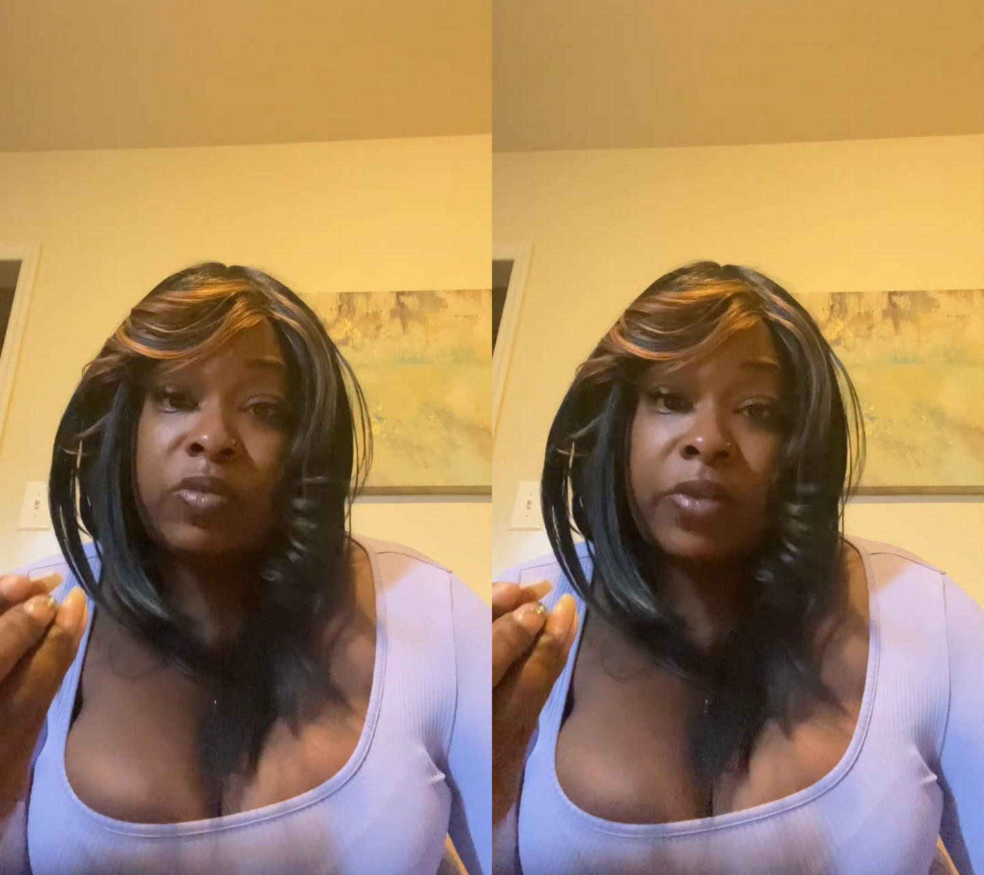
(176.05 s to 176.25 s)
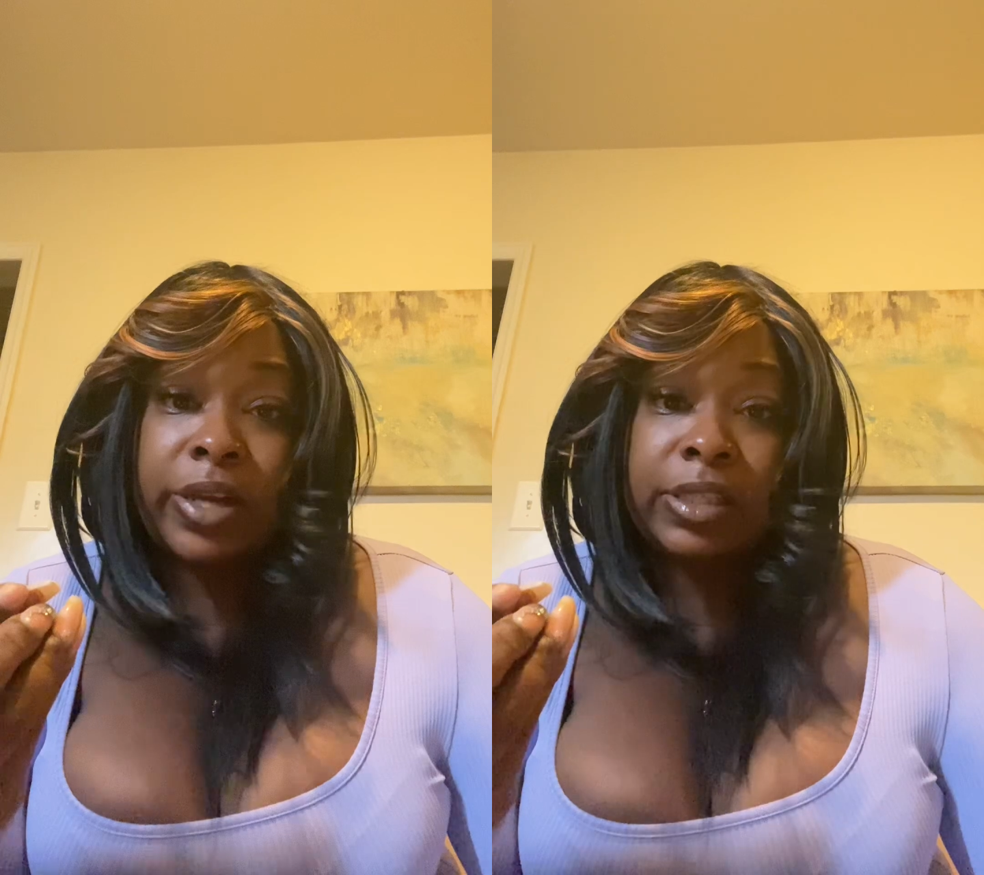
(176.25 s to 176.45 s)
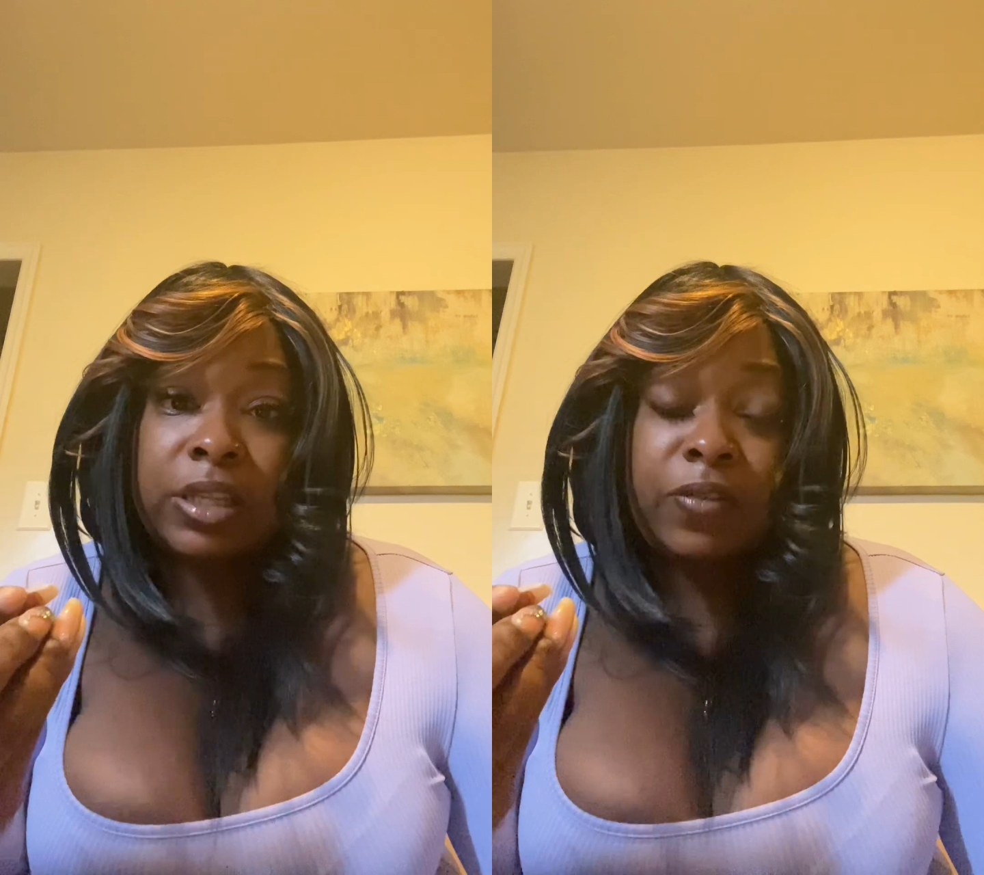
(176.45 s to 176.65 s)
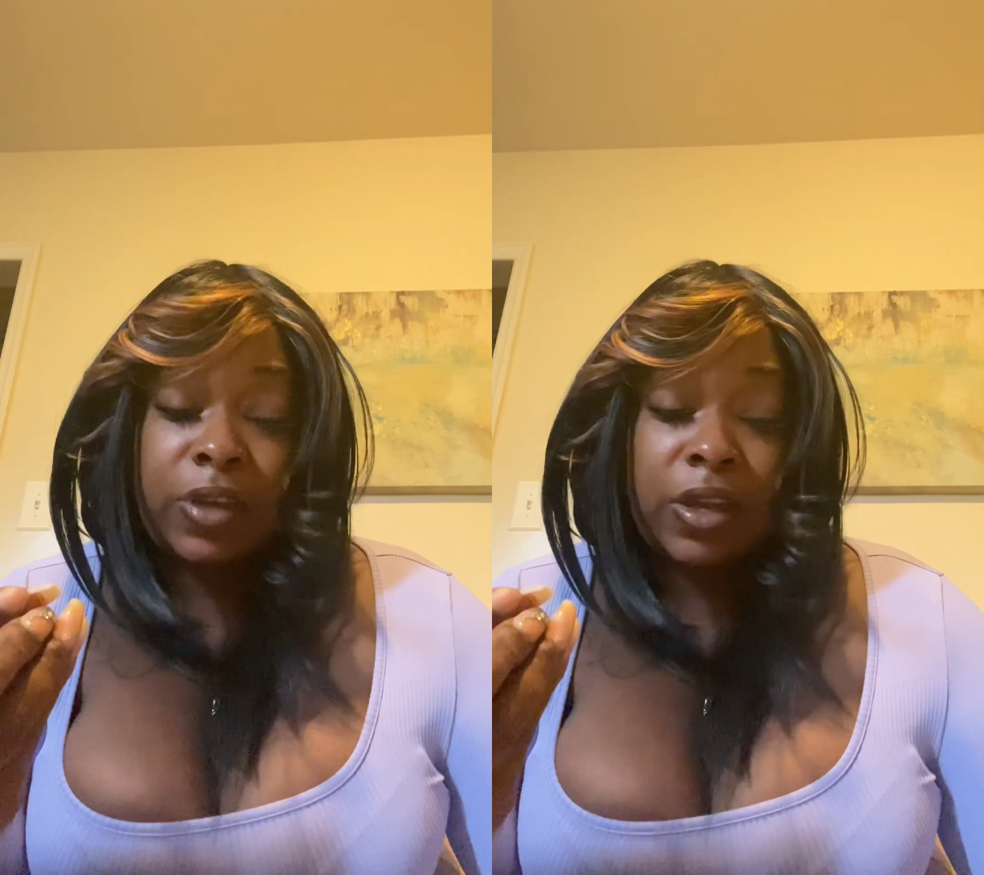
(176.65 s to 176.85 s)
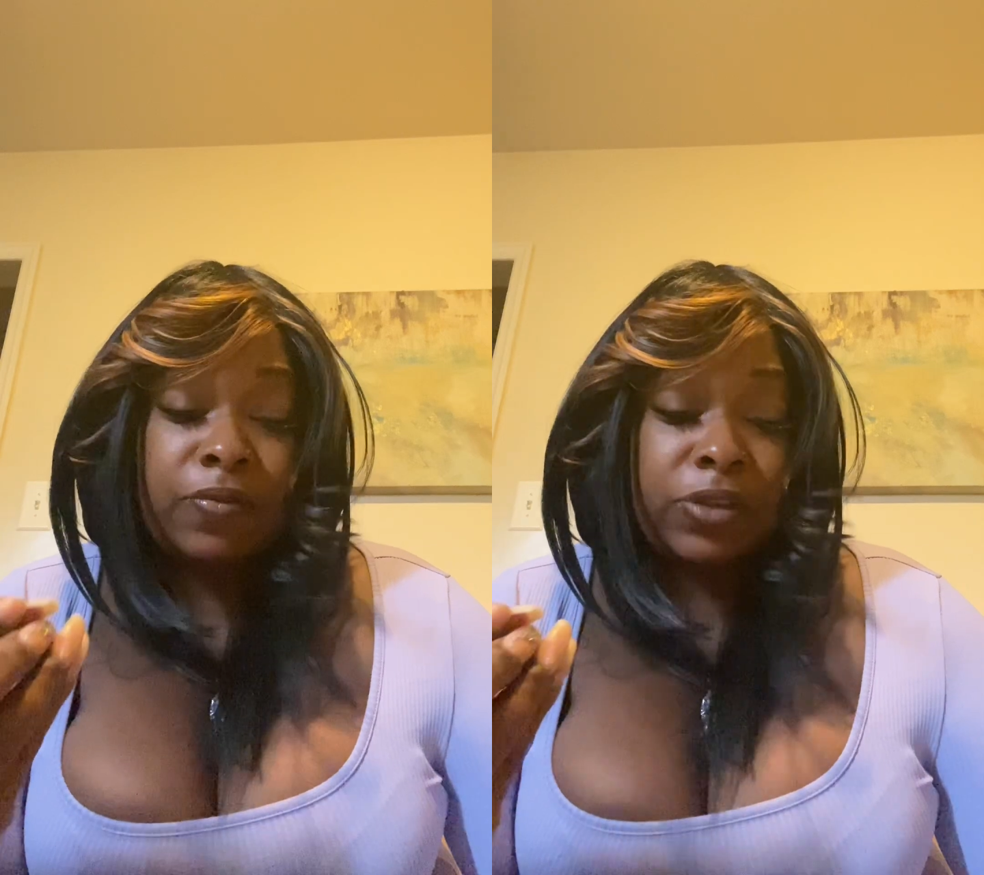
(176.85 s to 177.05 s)
very
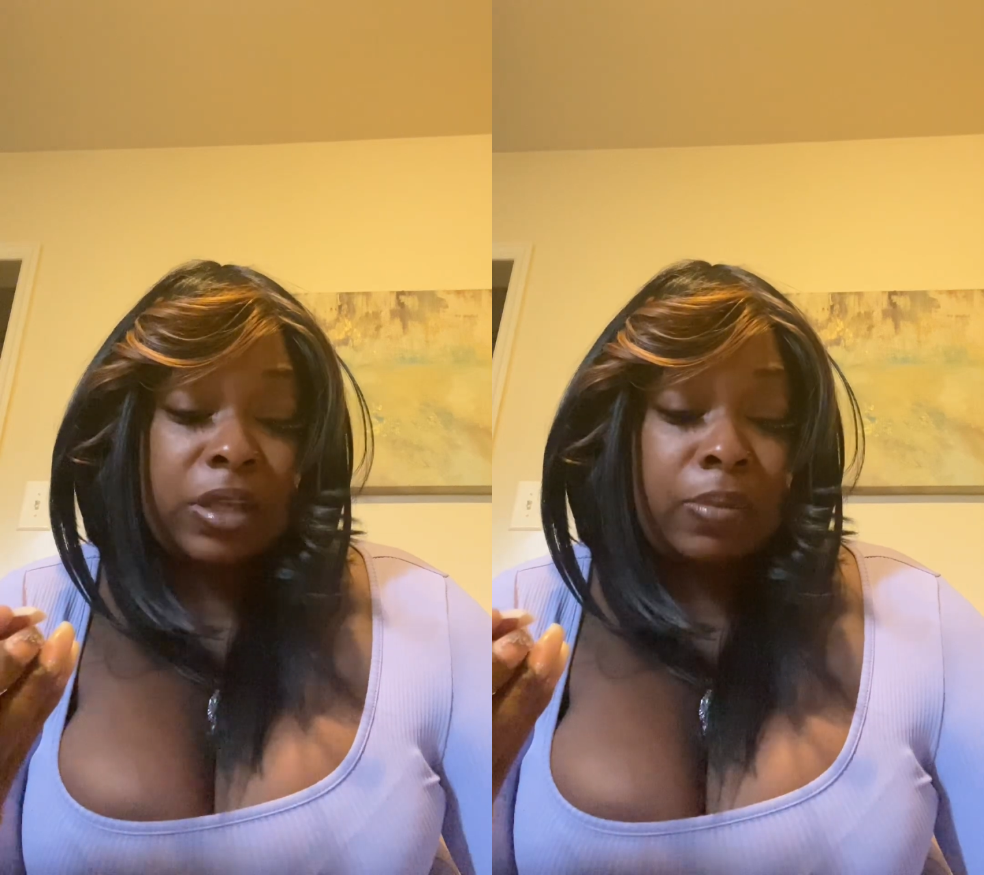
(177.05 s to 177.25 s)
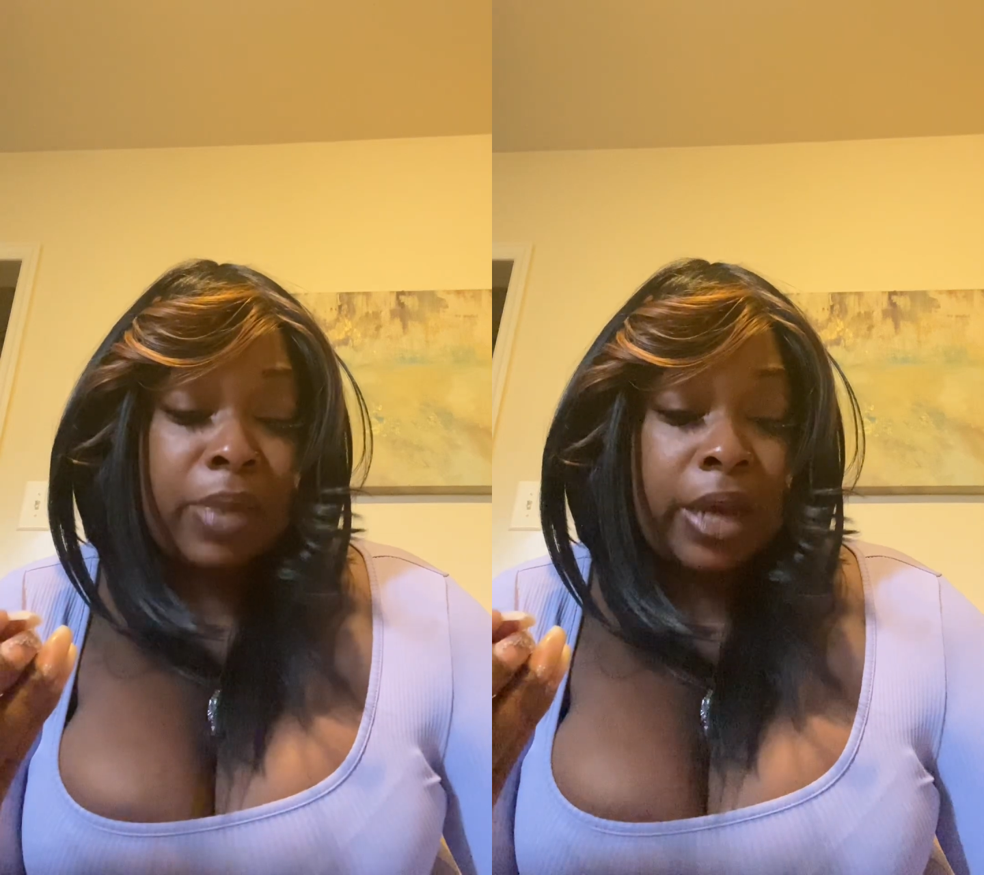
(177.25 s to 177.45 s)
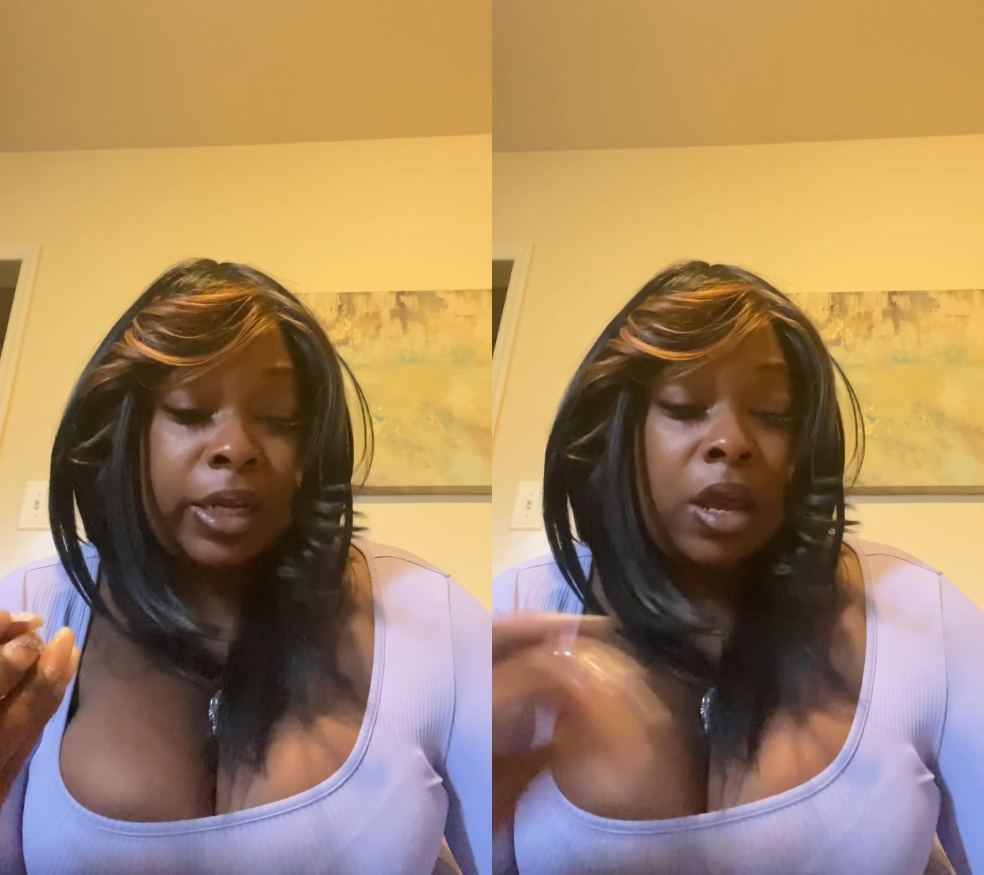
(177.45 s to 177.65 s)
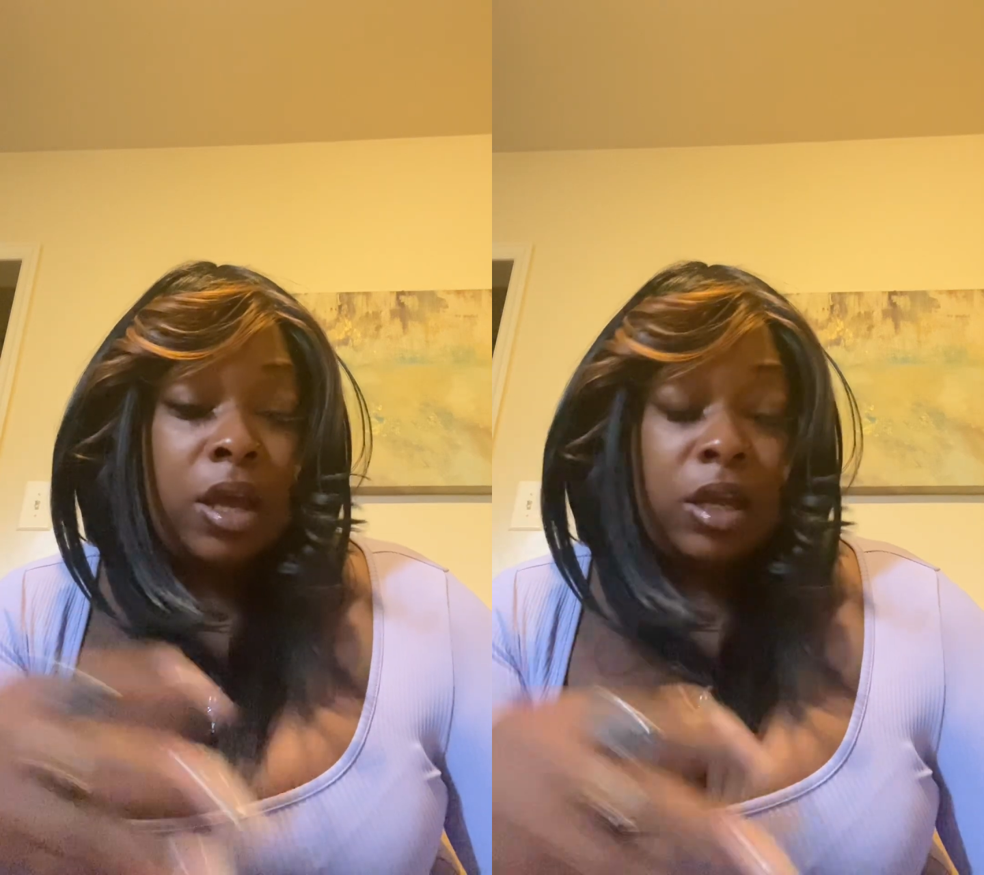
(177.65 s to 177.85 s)
significant for somebody.